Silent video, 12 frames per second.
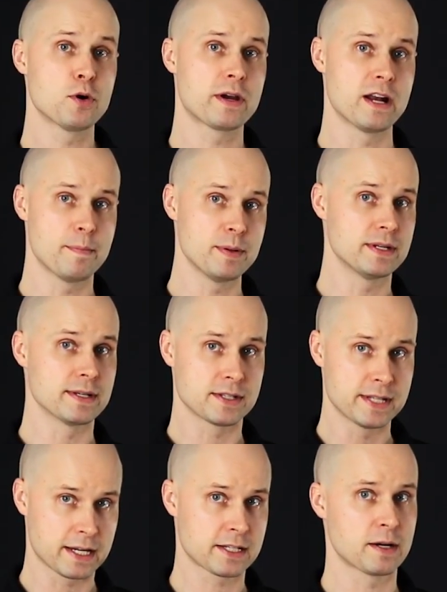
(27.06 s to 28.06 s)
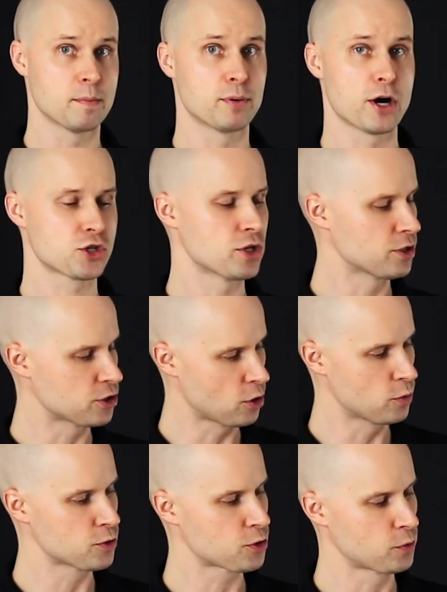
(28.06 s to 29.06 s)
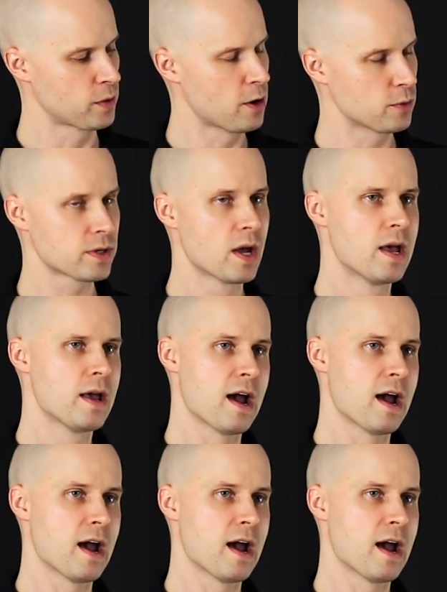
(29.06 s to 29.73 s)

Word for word: broken up into 6 compression zones throughout.